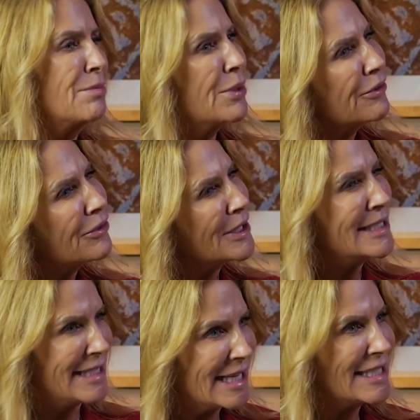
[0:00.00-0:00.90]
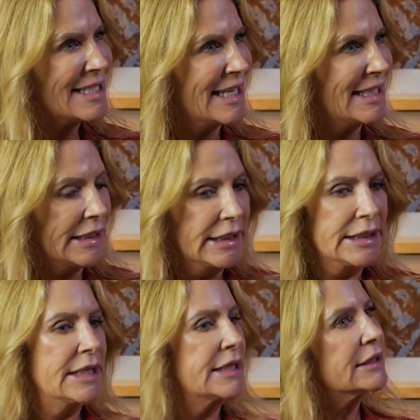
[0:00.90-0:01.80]
But if it doesn't,
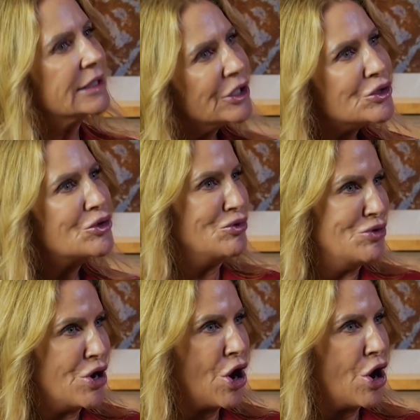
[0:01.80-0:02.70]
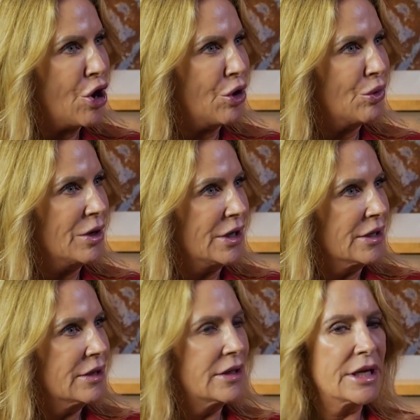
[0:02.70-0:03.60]
then at least you know
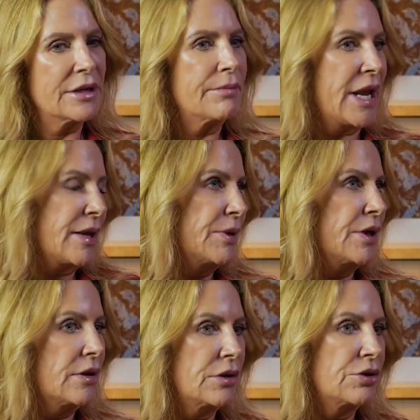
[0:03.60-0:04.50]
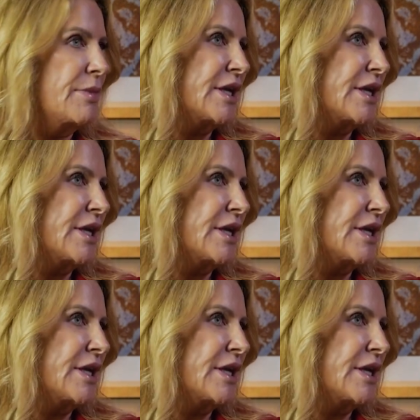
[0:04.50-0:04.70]
that maybe you